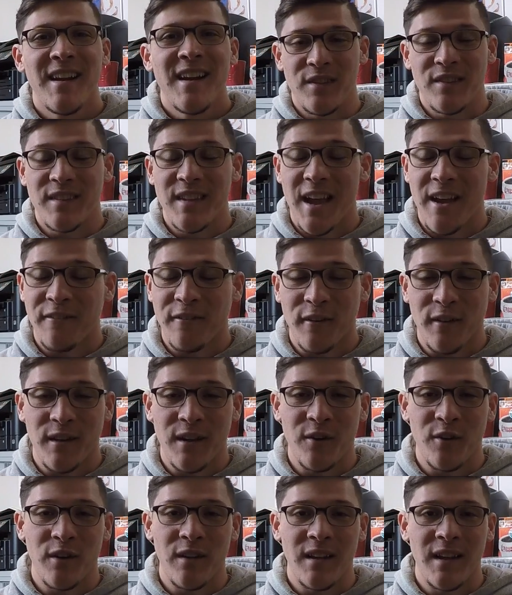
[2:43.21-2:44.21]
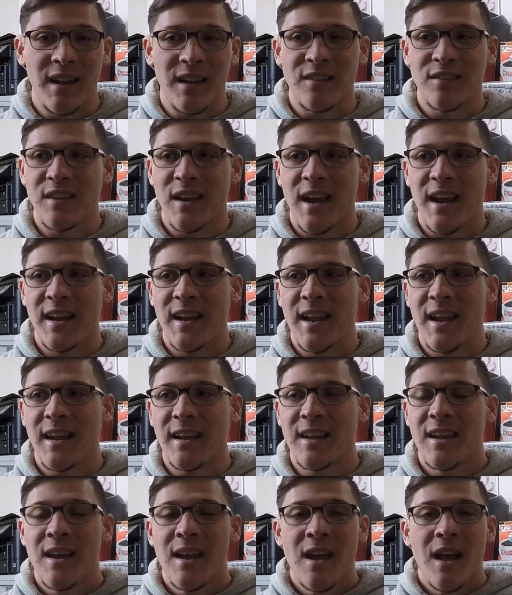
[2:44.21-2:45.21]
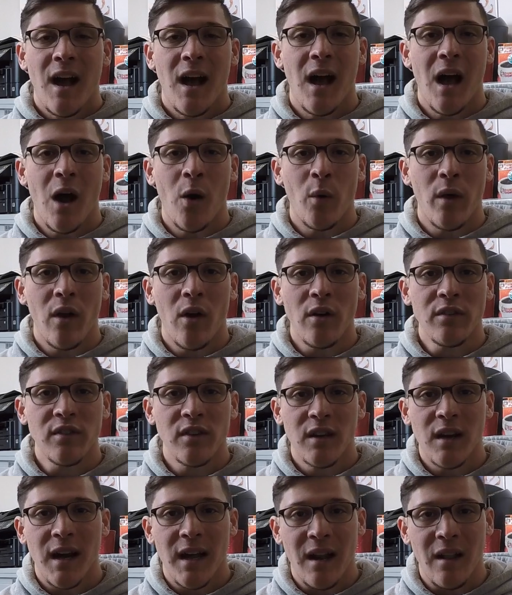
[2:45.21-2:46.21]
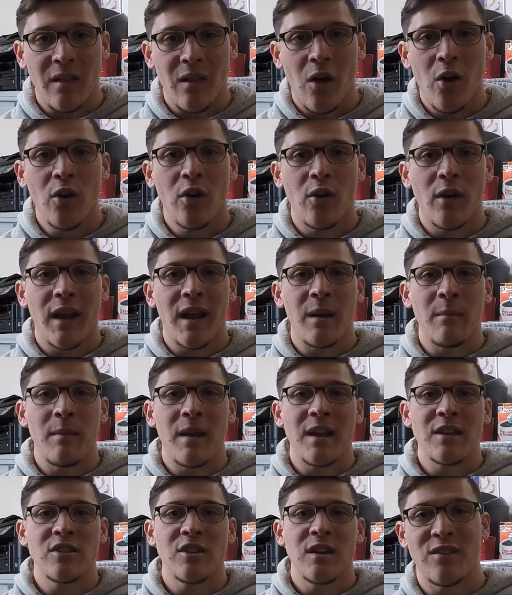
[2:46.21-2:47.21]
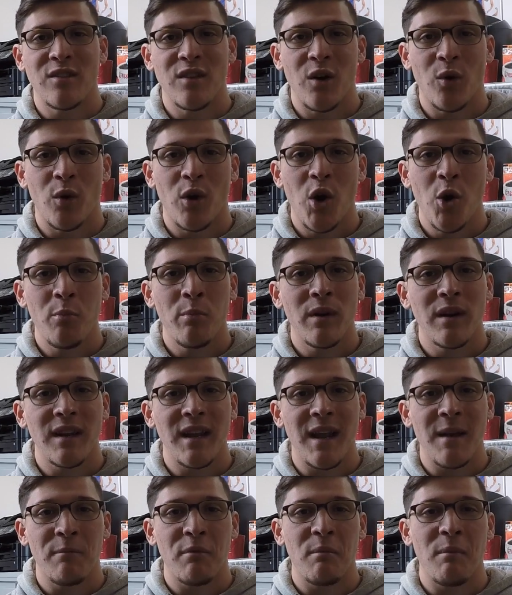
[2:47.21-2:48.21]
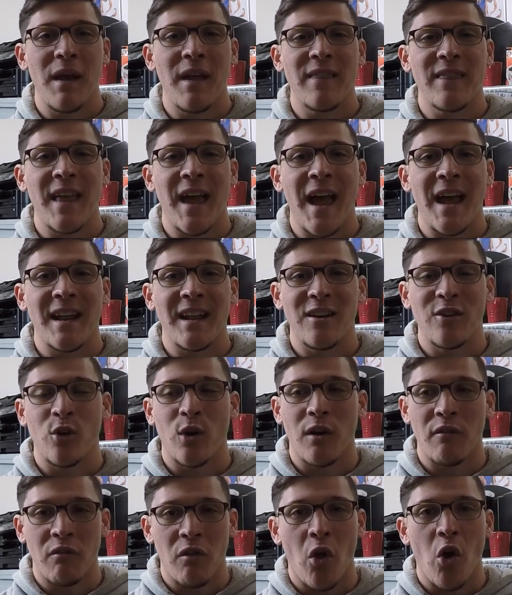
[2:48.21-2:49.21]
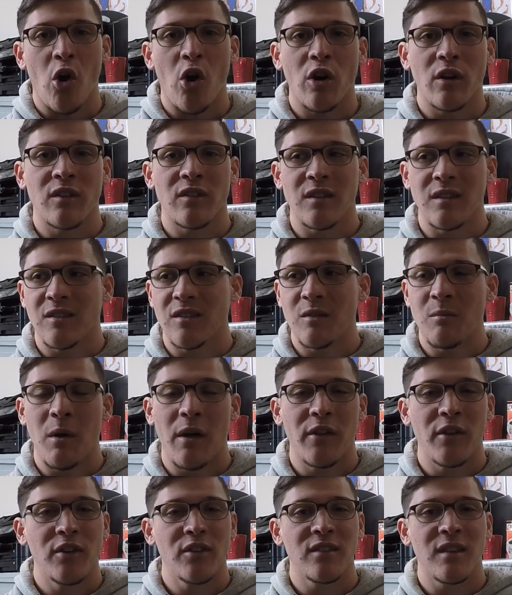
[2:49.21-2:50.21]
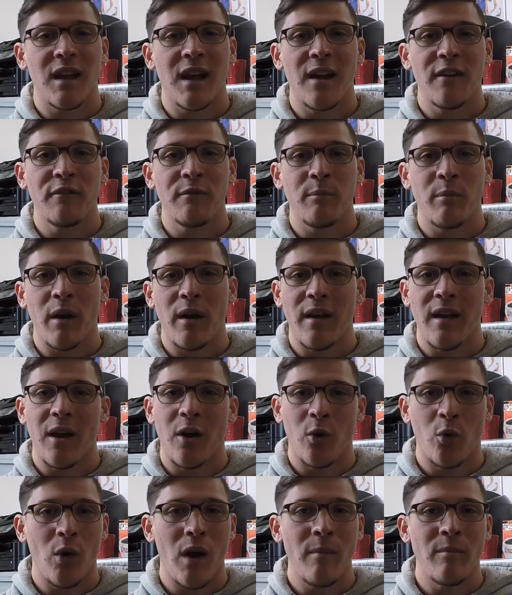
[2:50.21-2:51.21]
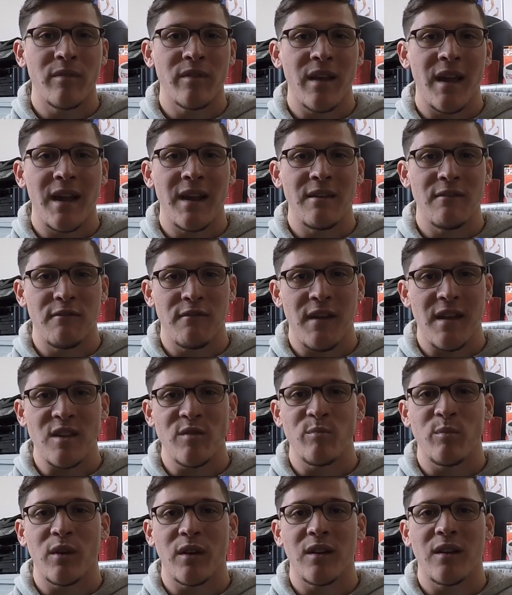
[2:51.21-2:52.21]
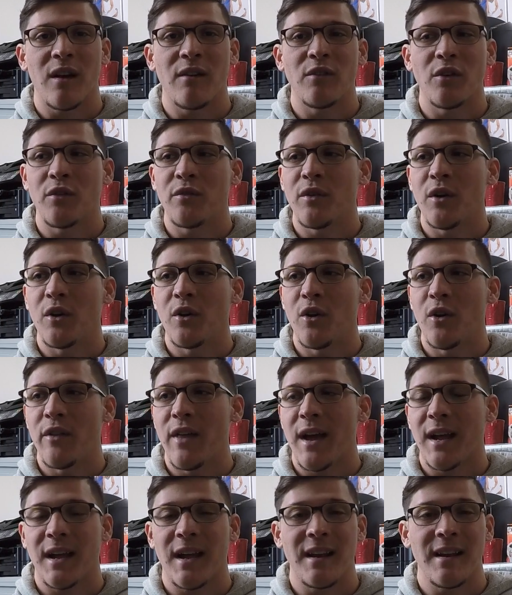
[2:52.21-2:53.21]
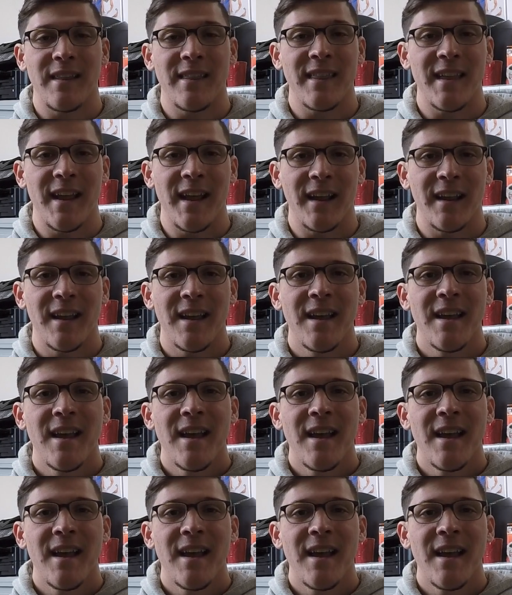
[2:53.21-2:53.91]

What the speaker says: It's definitely really exciting. We also got a logo animation, so we're hoping to implement that into our vlogs and some other stuff, probably our website, Facebook cover photo, that kind of thing.